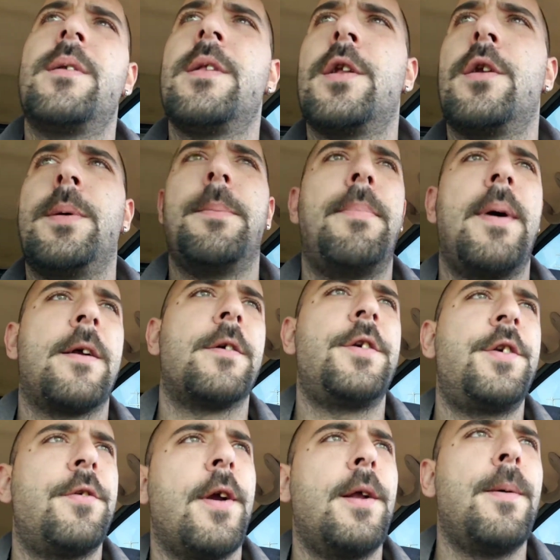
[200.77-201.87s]
little bit better
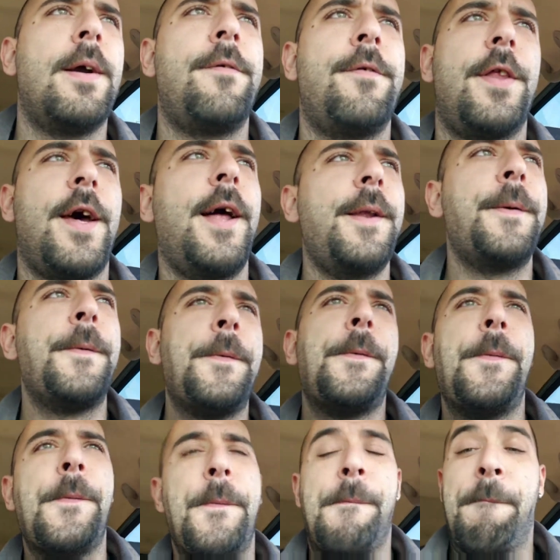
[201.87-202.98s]
straightaway for that.
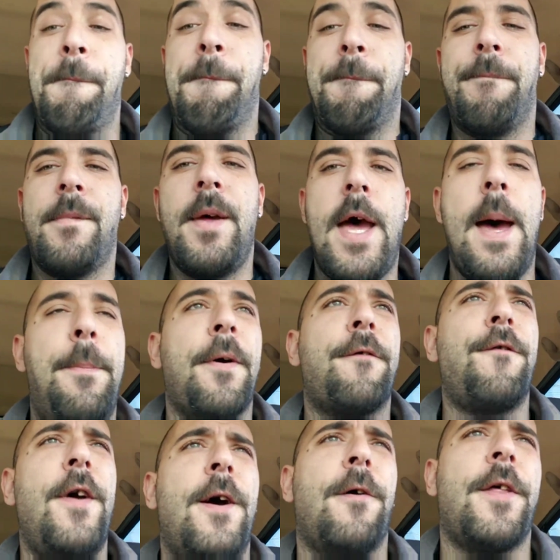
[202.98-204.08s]
Epic
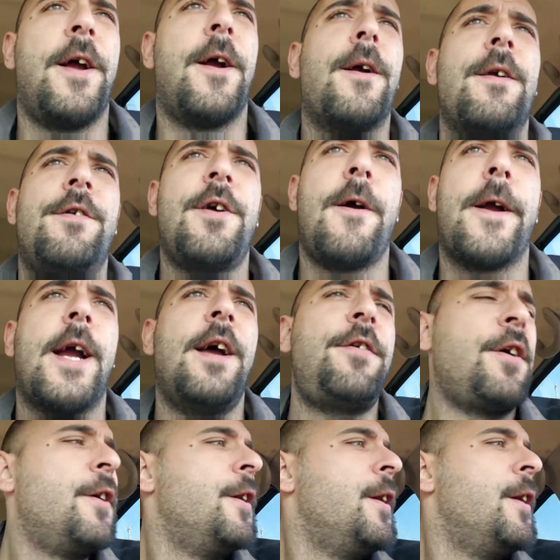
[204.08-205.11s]
fail there. Sorry, guys.